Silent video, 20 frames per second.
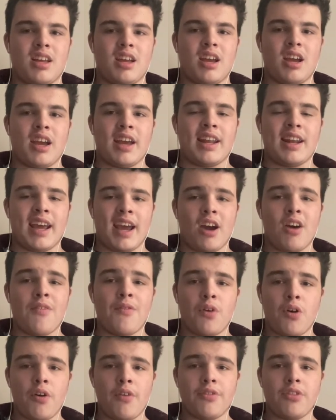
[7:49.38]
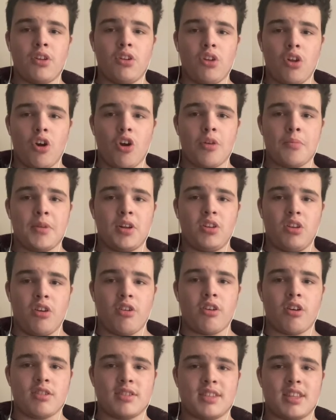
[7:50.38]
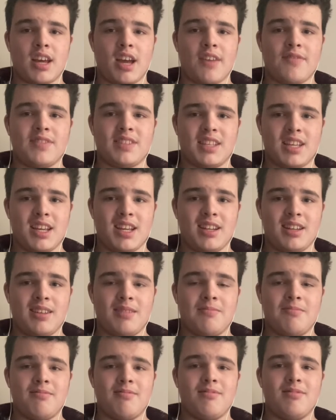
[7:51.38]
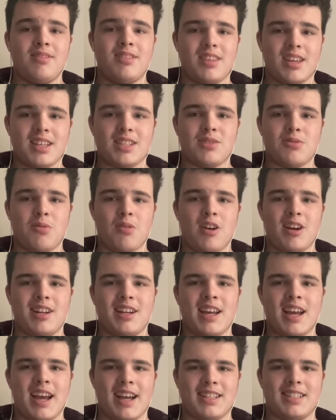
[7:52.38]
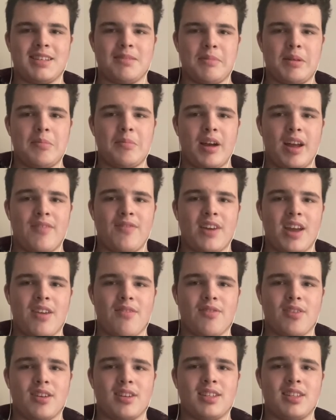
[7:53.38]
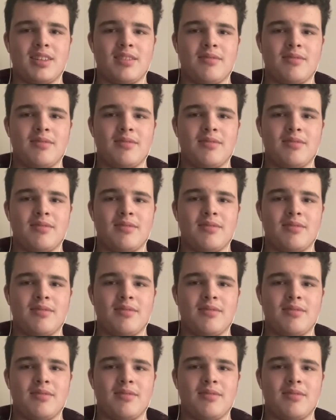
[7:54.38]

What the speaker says: And out of all of the Lorimar logos that I've seen, this one has to be my favorite.